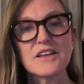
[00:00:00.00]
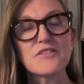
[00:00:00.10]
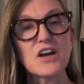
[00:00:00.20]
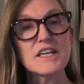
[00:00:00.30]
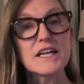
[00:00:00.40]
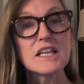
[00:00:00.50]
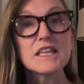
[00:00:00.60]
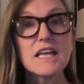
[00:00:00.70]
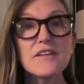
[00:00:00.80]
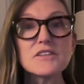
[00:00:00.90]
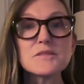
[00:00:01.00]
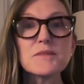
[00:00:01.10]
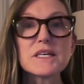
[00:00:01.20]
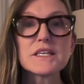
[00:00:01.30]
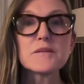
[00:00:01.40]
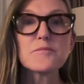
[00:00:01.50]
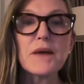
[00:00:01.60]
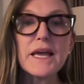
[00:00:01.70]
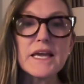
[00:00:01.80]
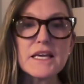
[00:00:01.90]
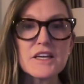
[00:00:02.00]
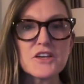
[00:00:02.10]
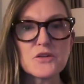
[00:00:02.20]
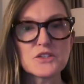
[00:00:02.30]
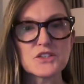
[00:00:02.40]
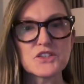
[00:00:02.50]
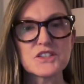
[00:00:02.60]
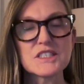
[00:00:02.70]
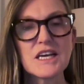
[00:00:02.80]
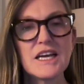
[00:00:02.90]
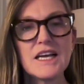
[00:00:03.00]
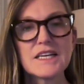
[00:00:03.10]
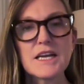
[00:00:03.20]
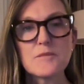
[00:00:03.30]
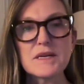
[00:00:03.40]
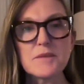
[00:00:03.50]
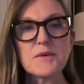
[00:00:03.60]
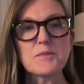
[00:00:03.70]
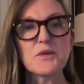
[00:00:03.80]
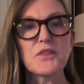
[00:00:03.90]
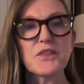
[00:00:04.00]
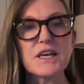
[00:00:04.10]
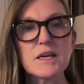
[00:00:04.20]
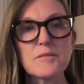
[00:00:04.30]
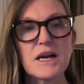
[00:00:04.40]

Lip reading: they've got 11 million paying users. Now, many people think